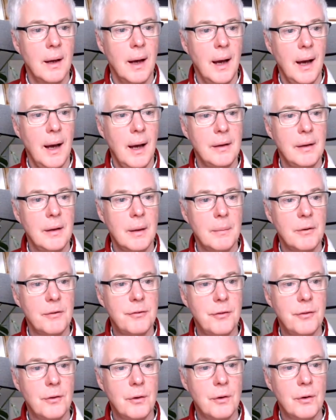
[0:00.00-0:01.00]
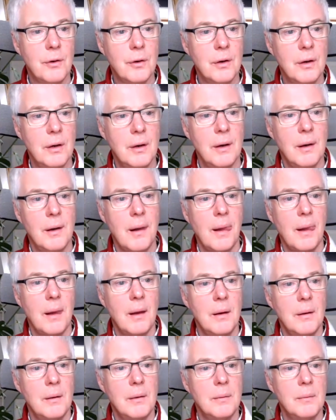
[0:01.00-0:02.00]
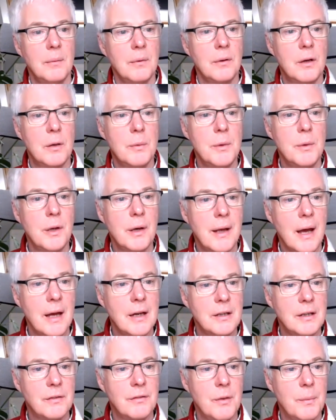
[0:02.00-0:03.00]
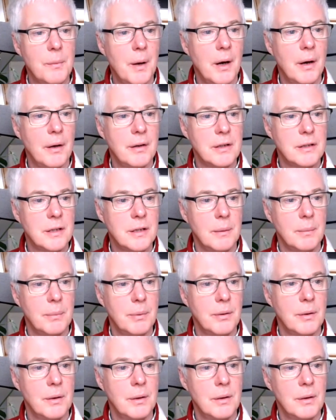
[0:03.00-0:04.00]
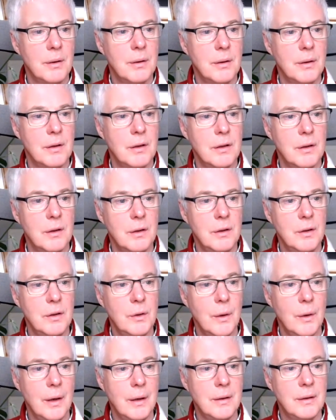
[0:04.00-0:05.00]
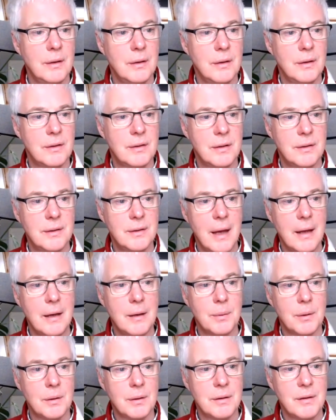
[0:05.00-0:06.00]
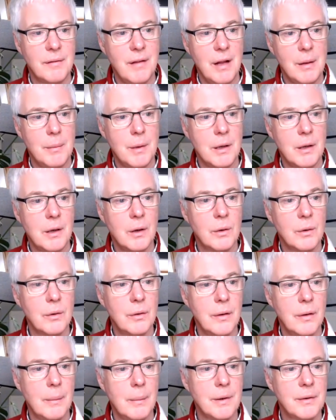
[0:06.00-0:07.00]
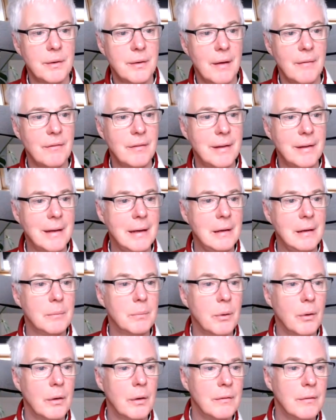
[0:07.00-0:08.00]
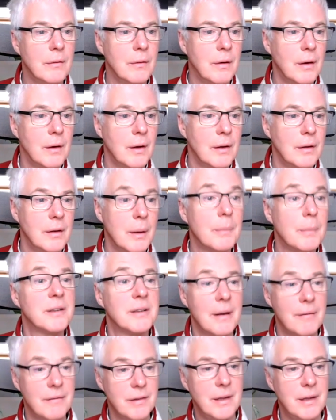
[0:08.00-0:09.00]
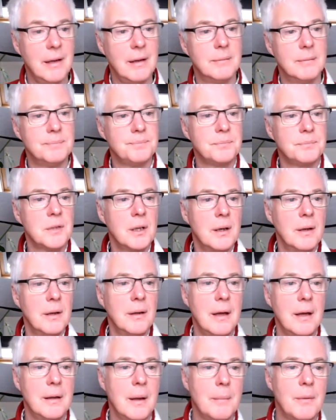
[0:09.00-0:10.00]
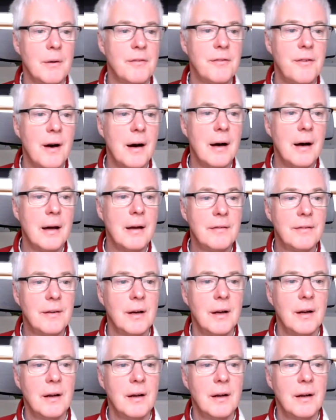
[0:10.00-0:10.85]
And number four, communication for partnership. UN Sustainable Development Goal number 17 point, number 17. And then number five,